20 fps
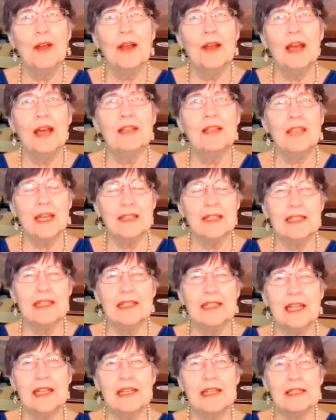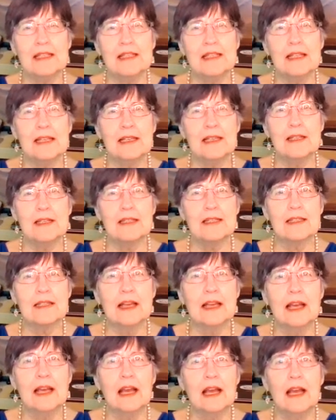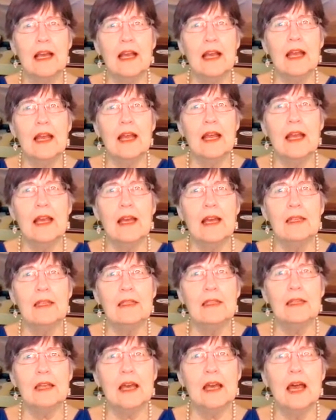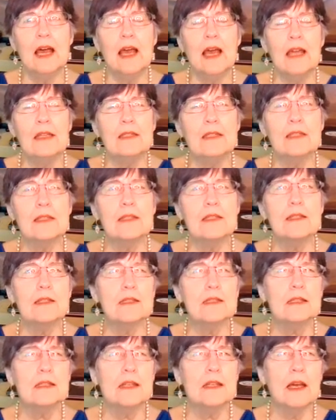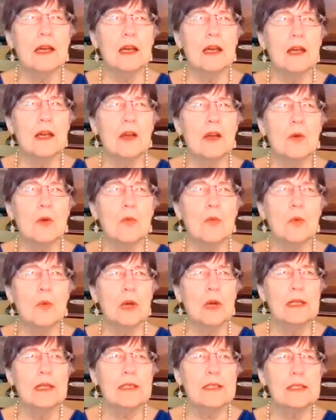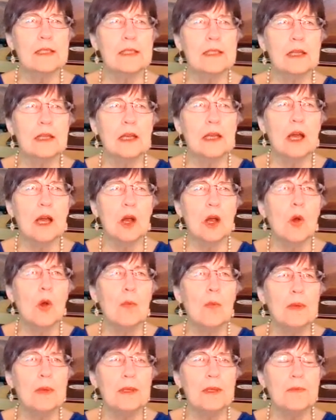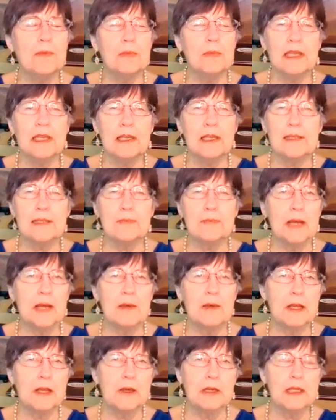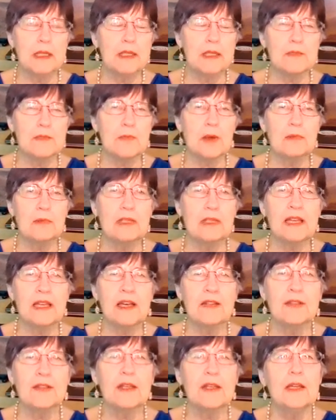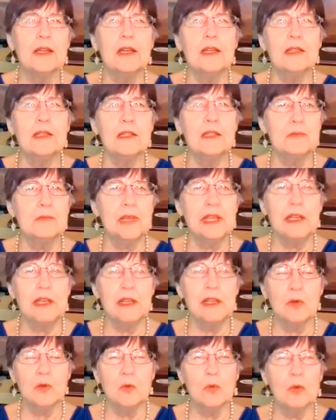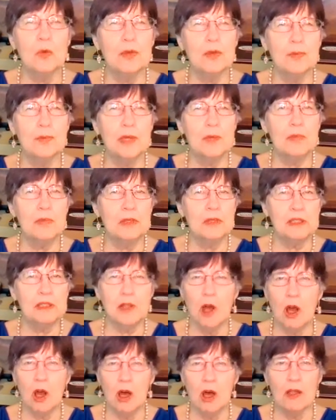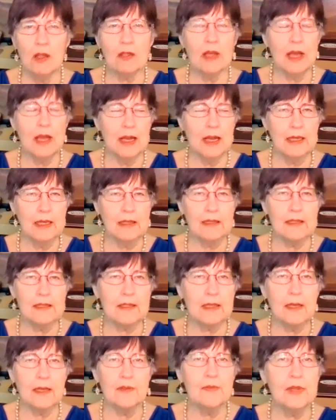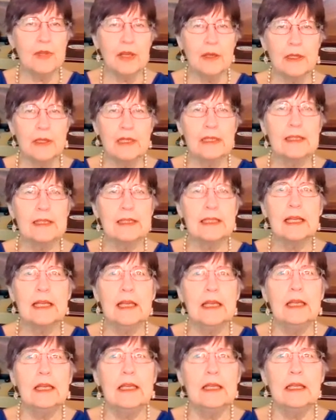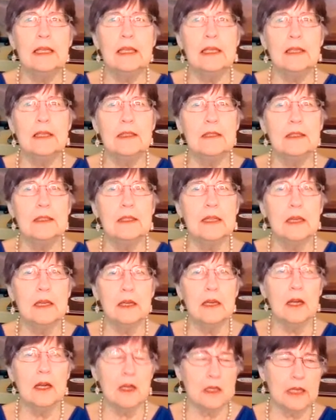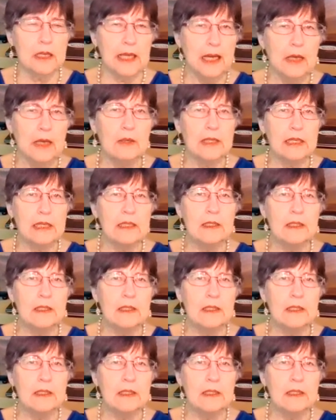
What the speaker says: in 1986. And I just was open because my area is public health to meeting with people in all kinds of areas in our county,